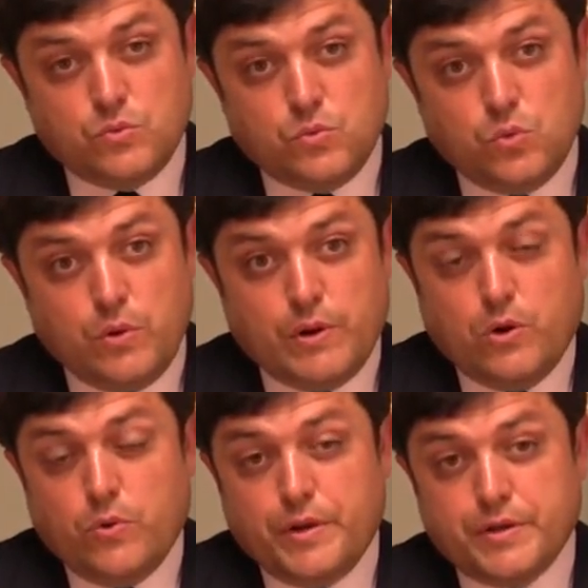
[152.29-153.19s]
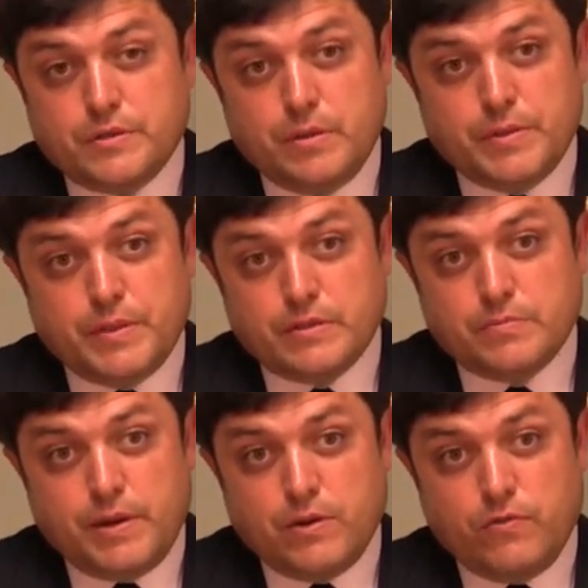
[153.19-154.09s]
to our owners. I mean, that's
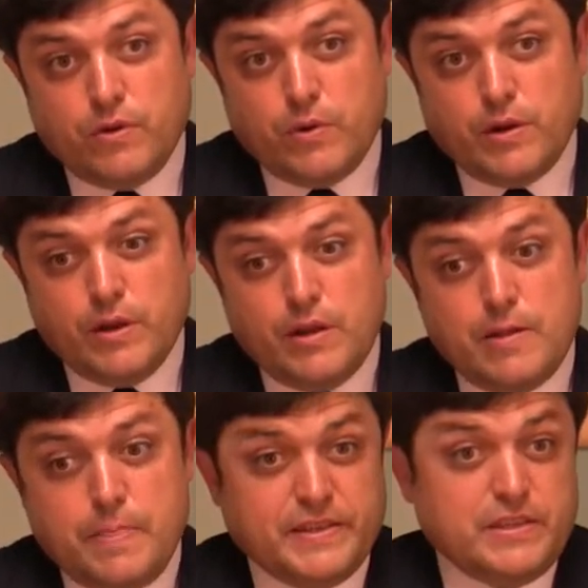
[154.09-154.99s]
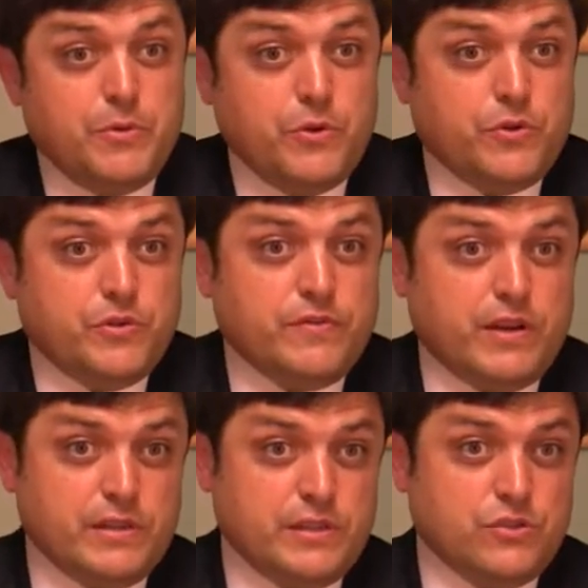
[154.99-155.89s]
part of our, that's the beauty of this
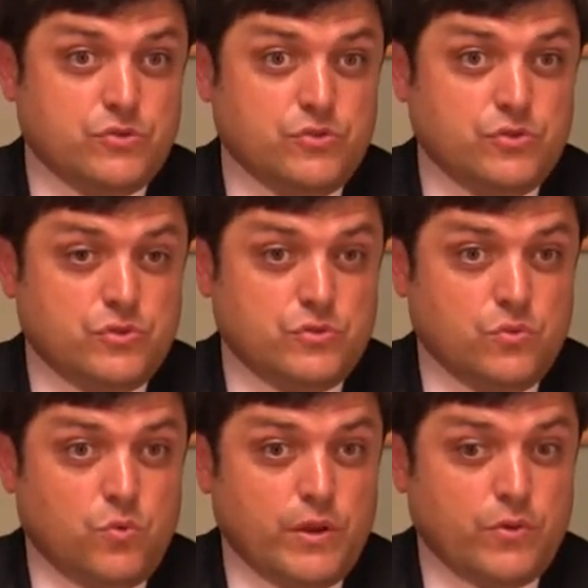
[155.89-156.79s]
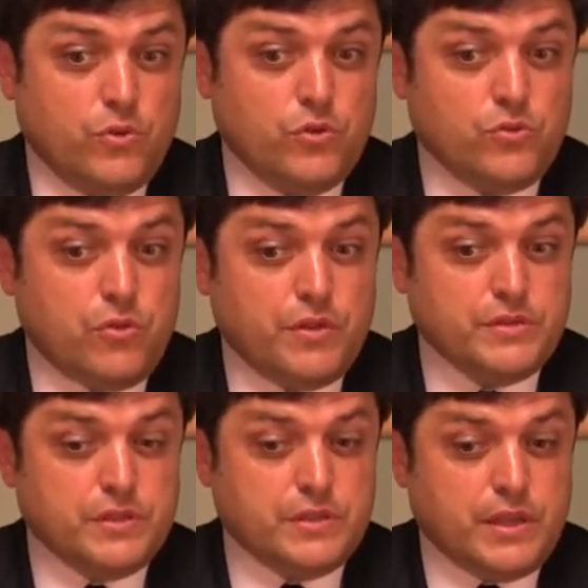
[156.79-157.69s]
financial institution. we don't do
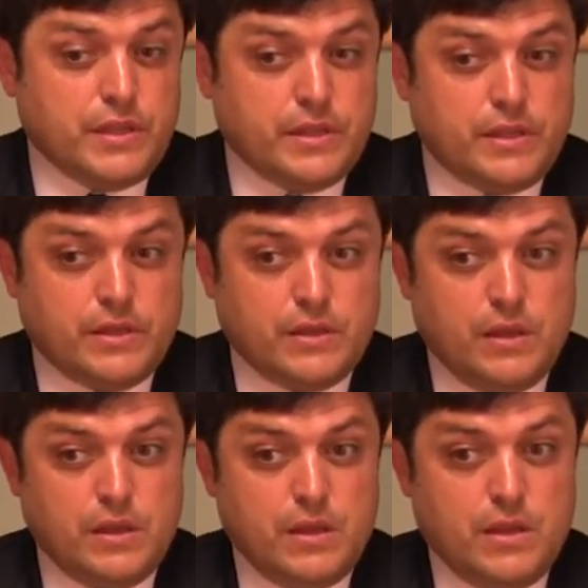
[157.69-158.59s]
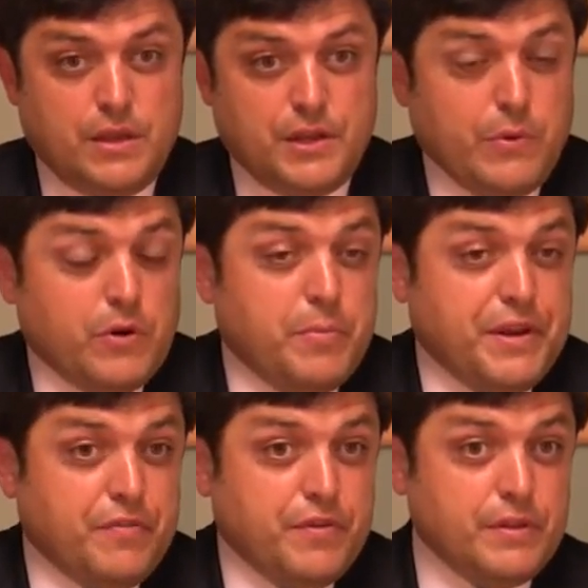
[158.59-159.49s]
things intended in, in our own
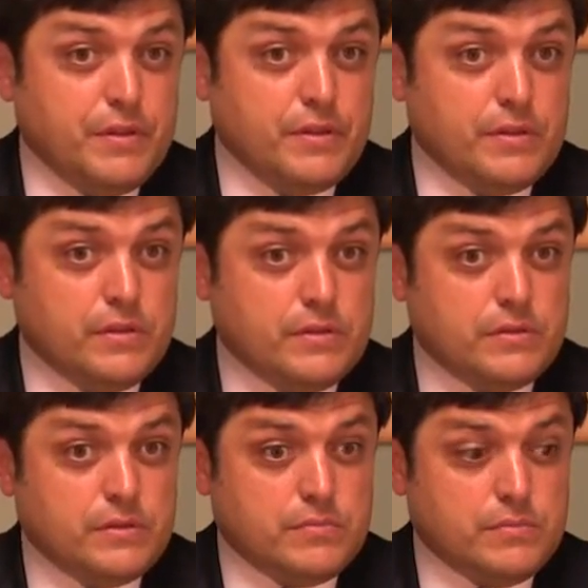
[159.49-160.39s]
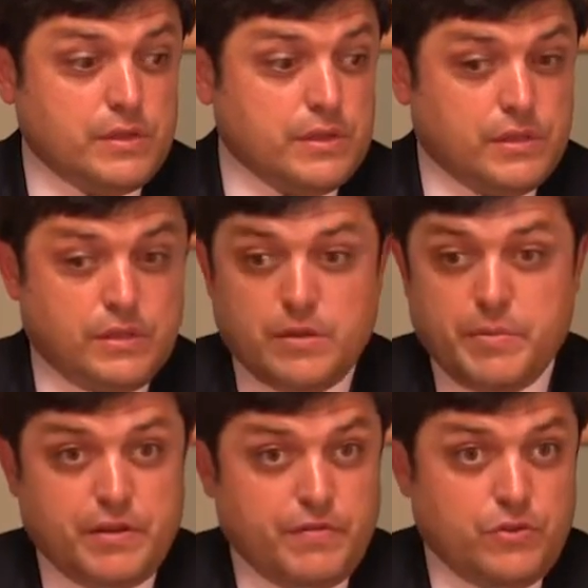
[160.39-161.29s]
benefit. It's intended in the
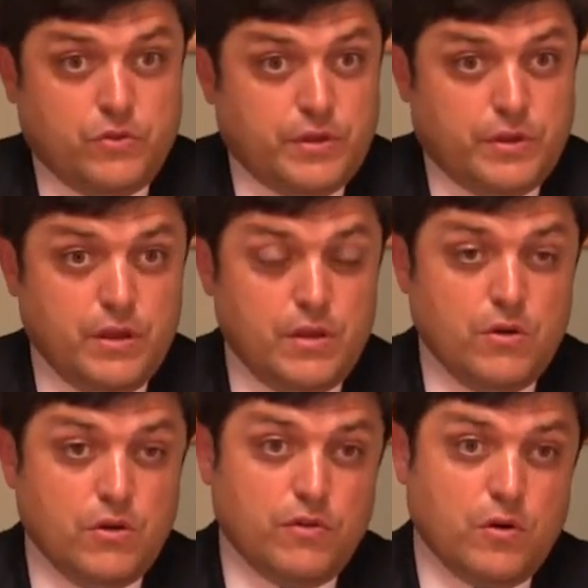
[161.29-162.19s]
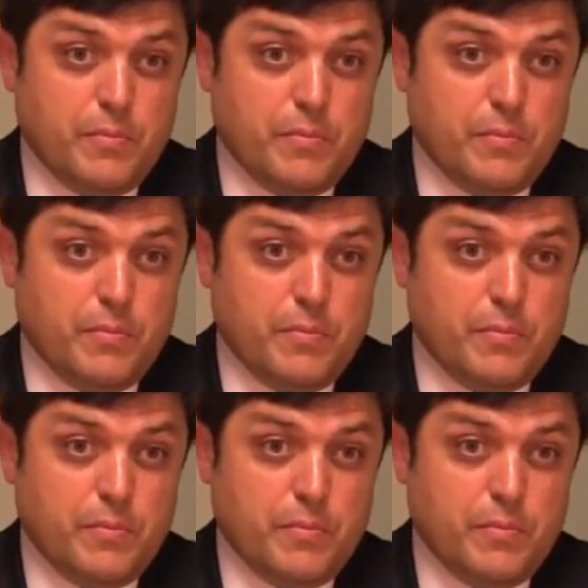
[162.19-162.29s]
benefit of, the, of our